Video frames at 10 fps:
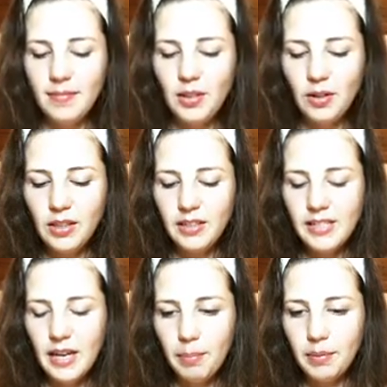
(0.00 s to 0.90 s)
going to
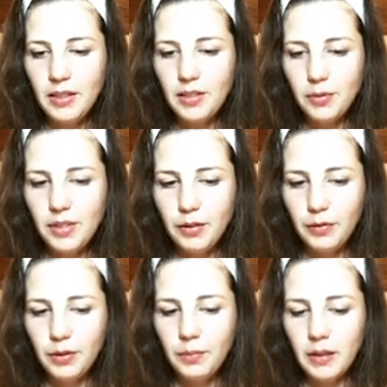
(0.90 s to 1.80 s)
tap into
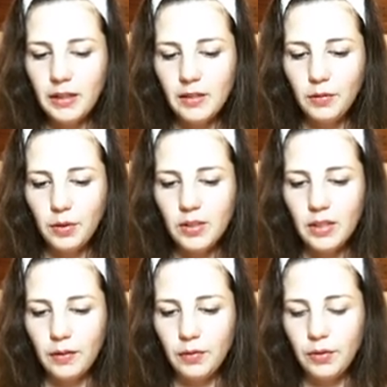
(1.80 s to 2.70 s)
different parts of
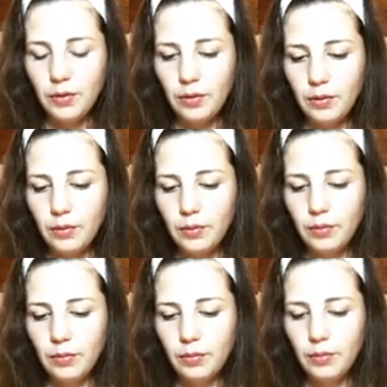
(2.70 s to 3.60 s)
yourself you
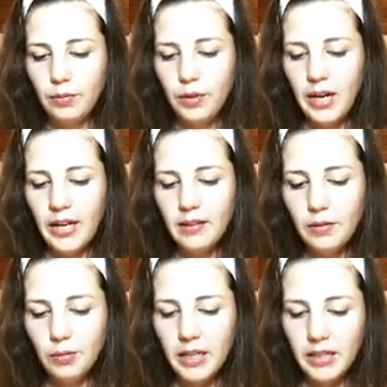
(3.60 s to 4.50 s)

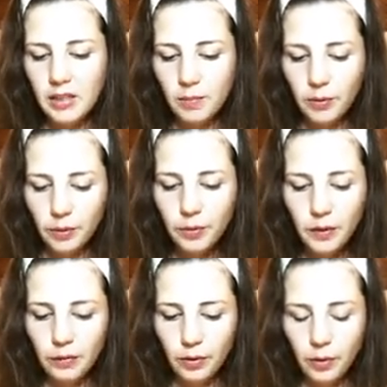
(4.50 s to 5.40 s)
hadn't really explored
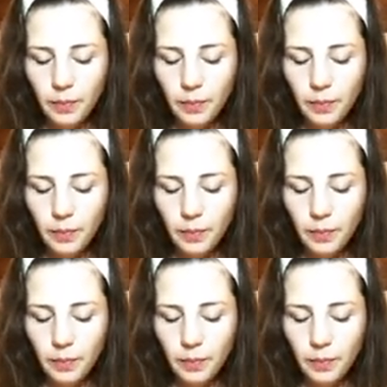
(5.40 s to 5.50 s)
before.